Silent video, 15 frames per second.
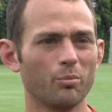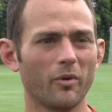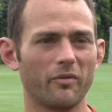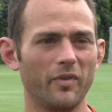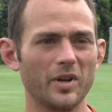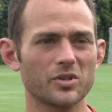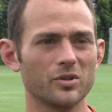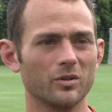
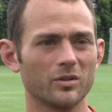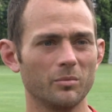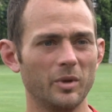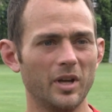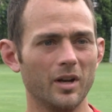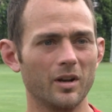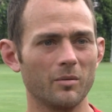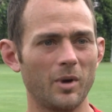professional at the
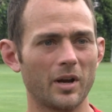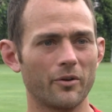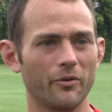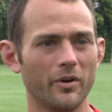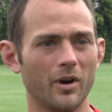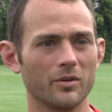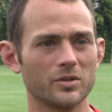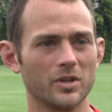beginning of my
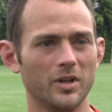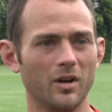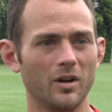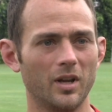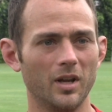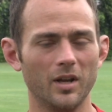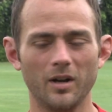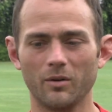career. I was a young
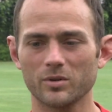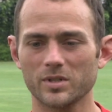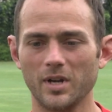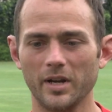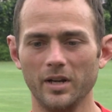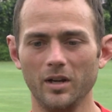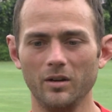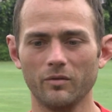kid. I was
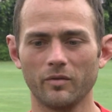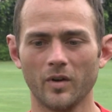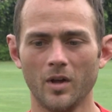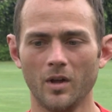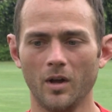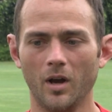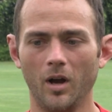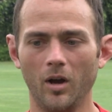naive.
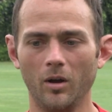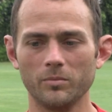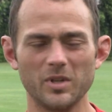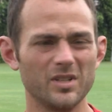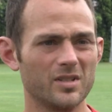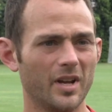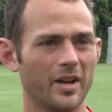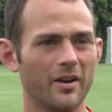
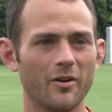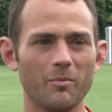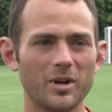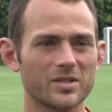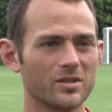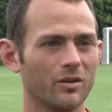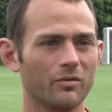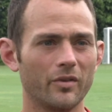Didn't take care of
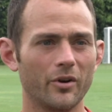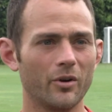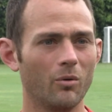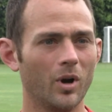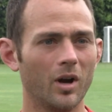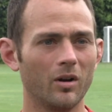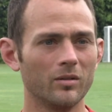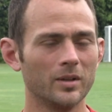myself very
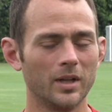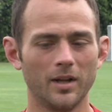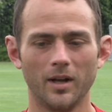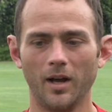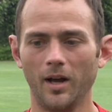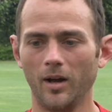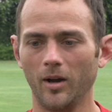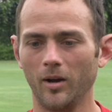well.
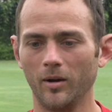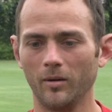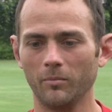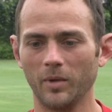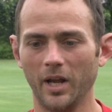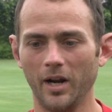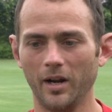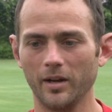
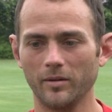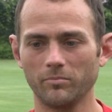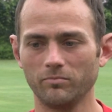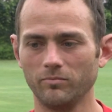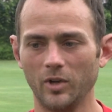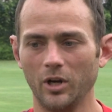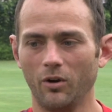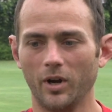And
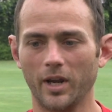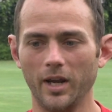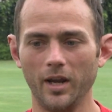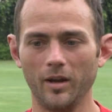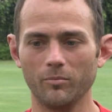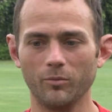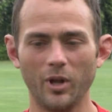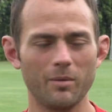I
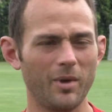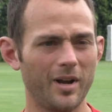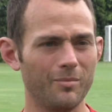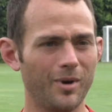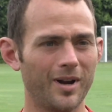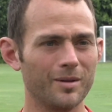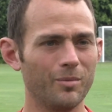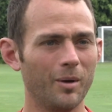can't blame
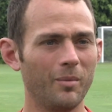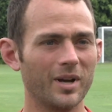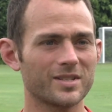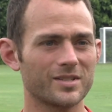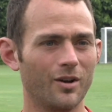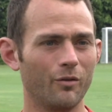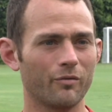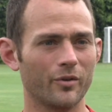anybody but
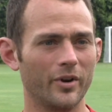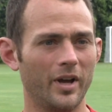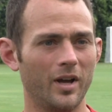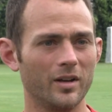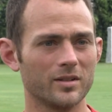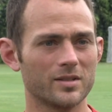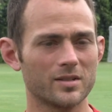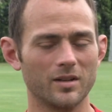myself for
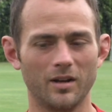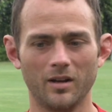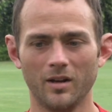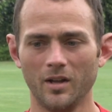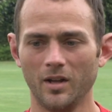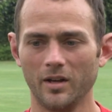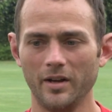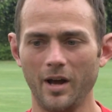
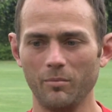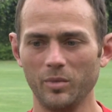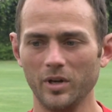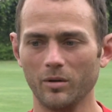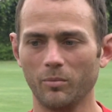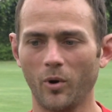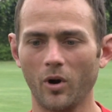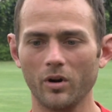not
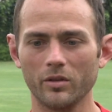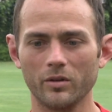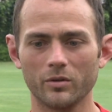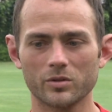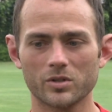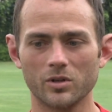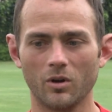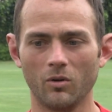being a part of
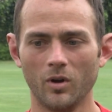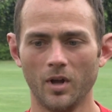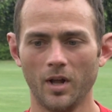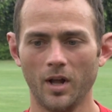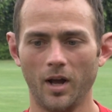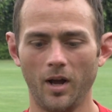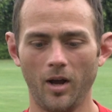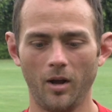those. So
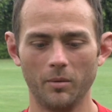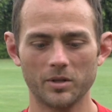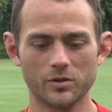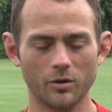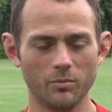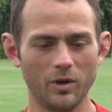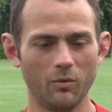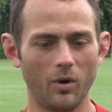it
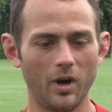took me a